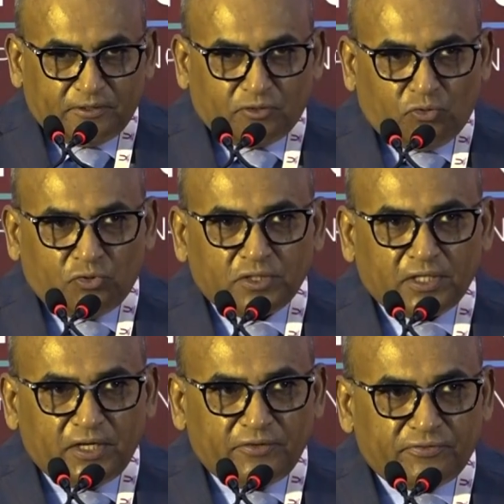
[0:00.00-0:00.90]

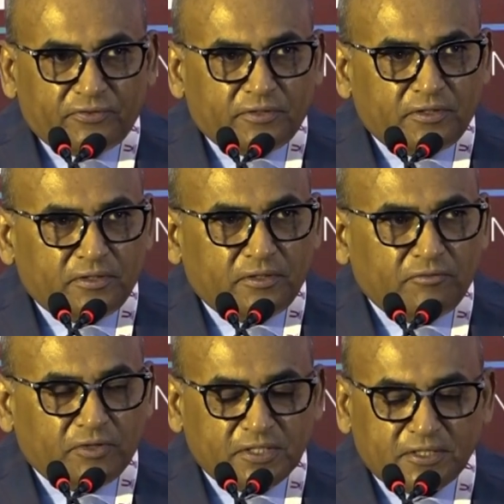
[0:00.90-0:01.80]
Courtcraft
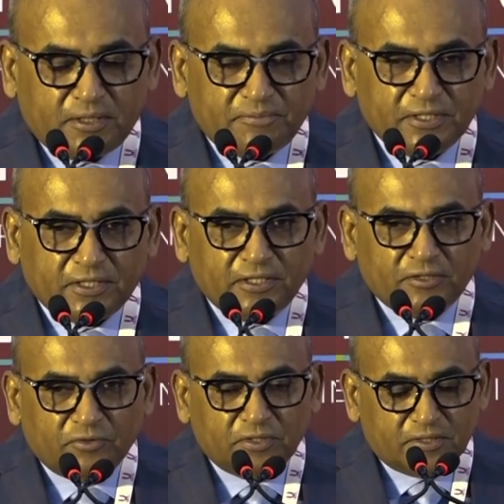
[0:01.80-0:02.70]
was a subject
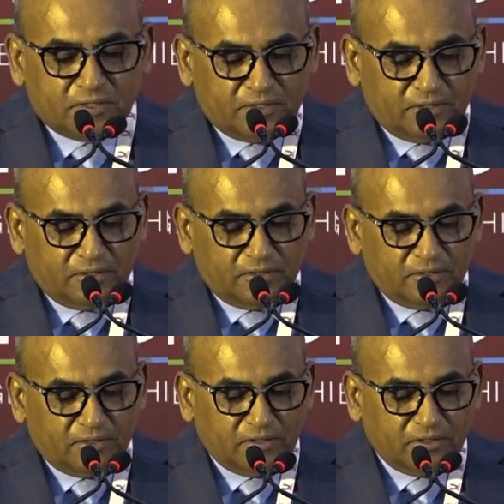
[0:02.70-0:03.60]
that was
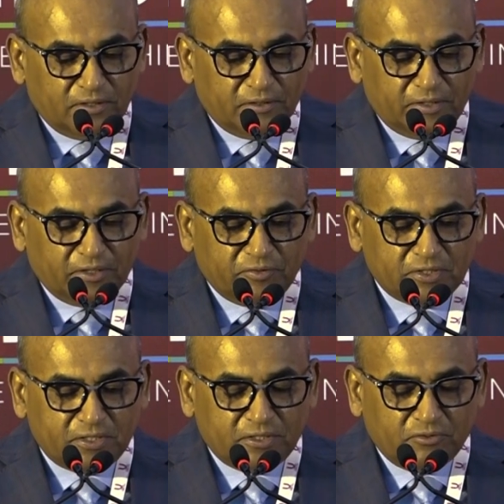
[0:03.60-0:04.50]

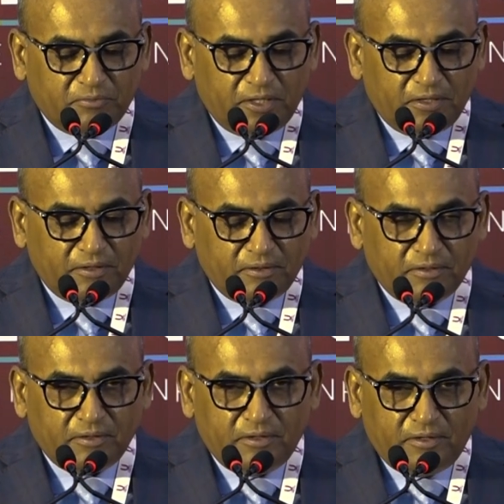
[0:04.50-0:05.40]
requested to me
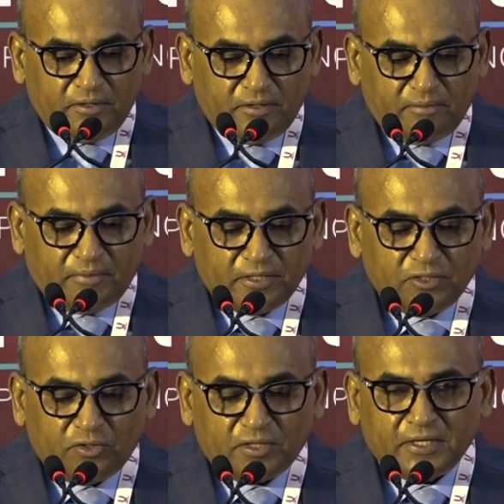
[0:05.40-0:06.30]
by the
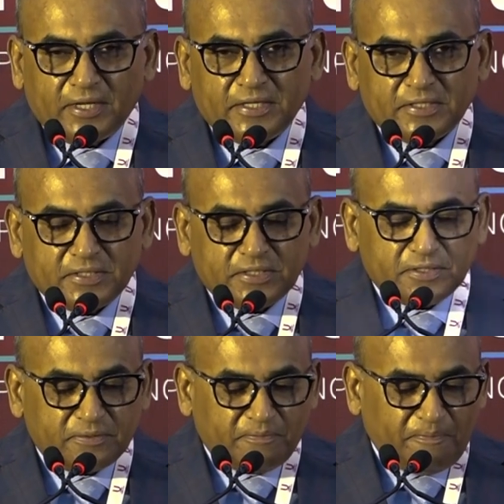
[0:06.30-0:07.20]

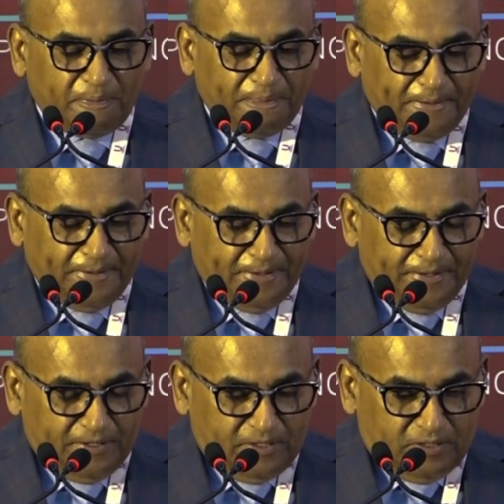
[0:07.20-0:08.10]
organizers,
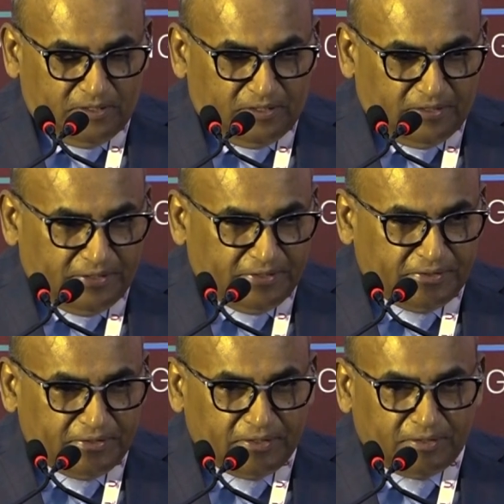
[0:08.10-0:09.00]

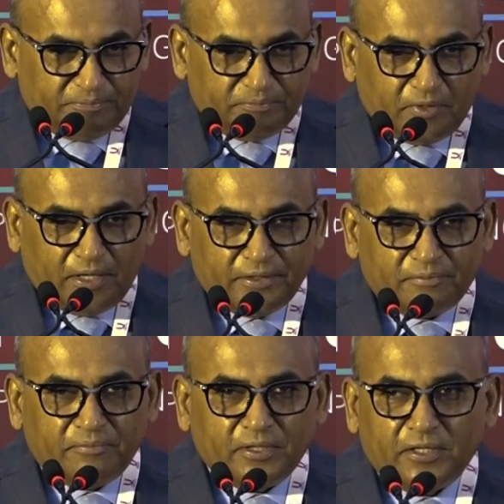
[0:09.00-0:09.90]
and I
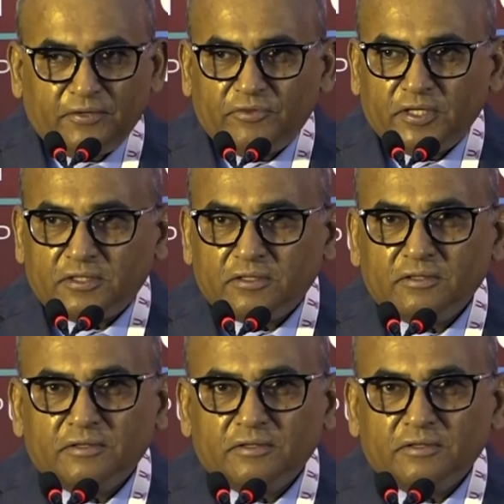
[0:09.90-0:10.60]
believe that